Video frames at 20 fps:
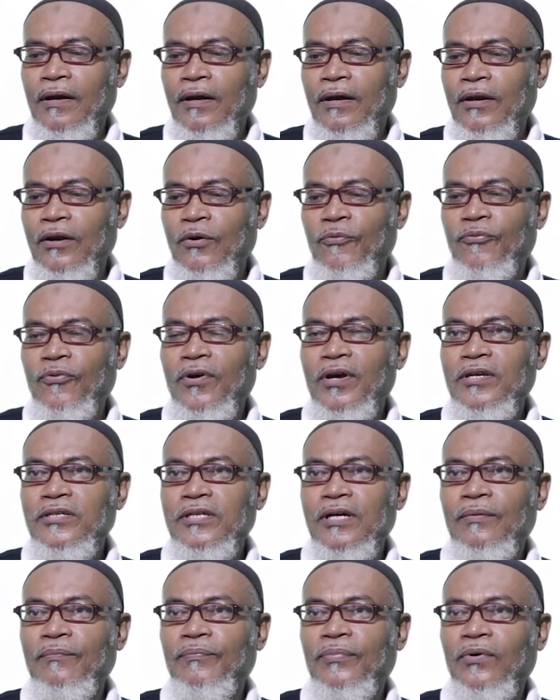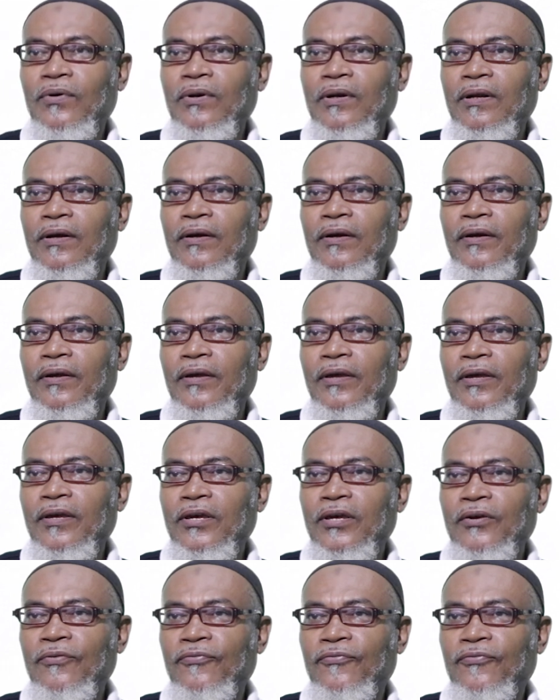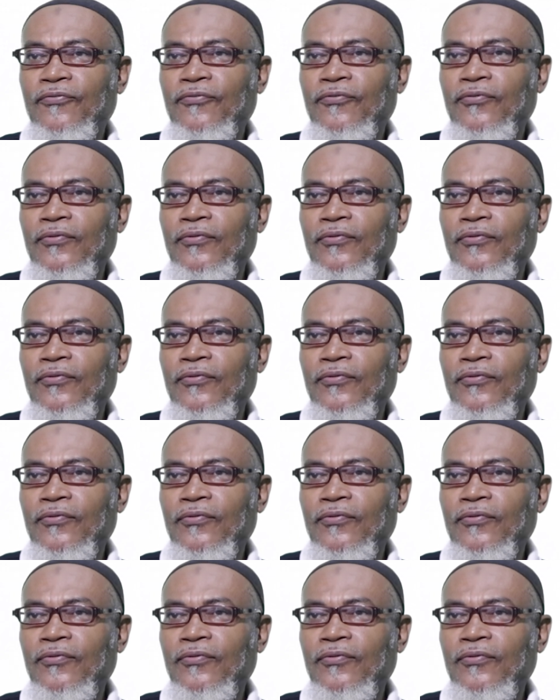And for example, if